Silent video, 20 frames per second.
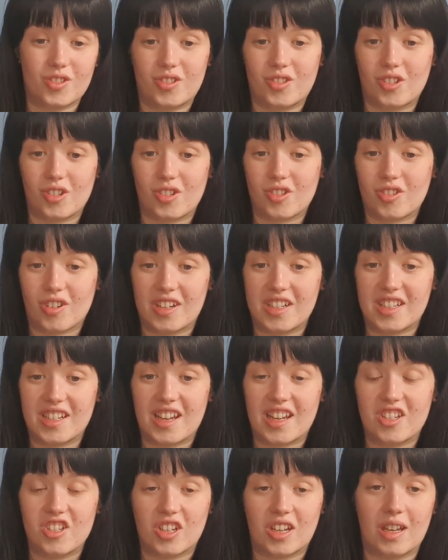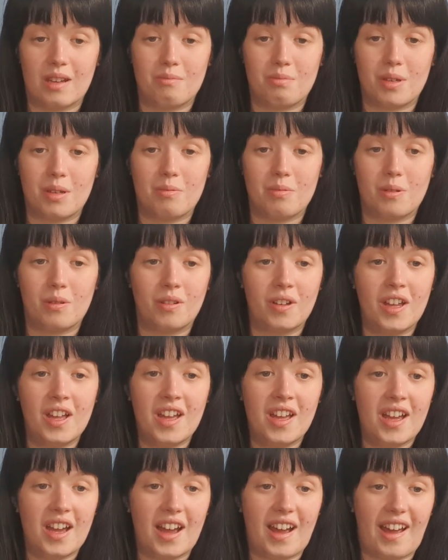just trying to educate people,
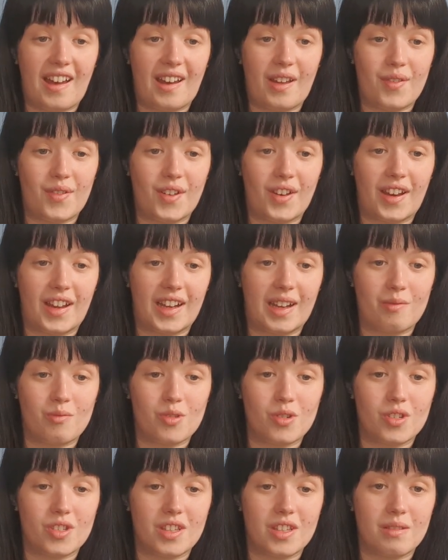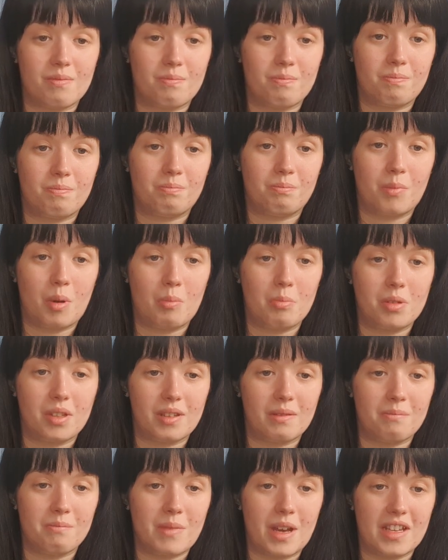and I feel like I'm just this
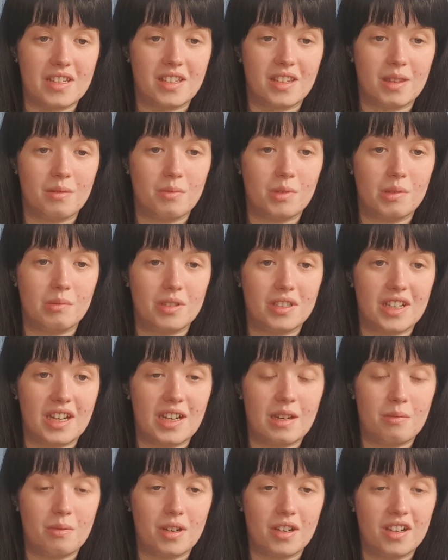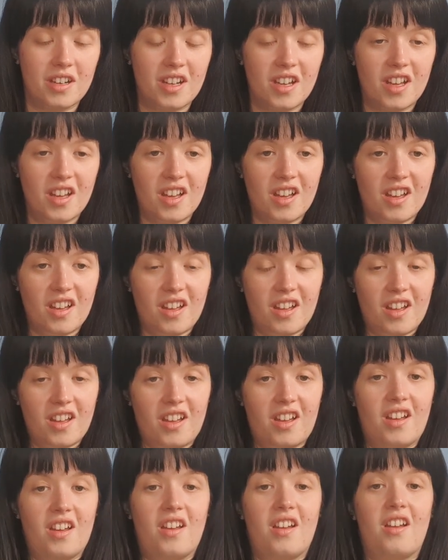mumbling mess at the moment. Anyway,
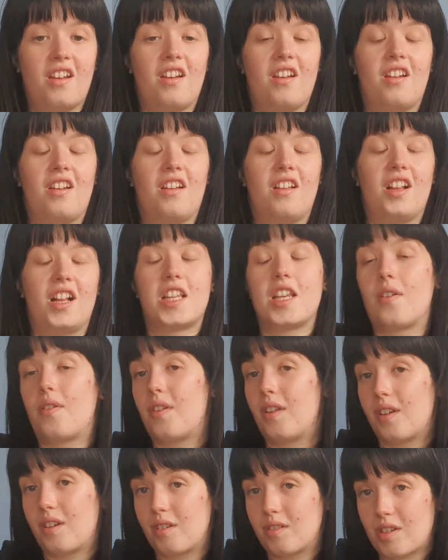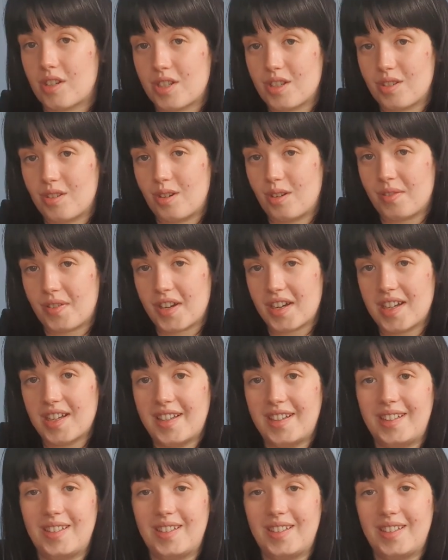let's have a look at crossing over.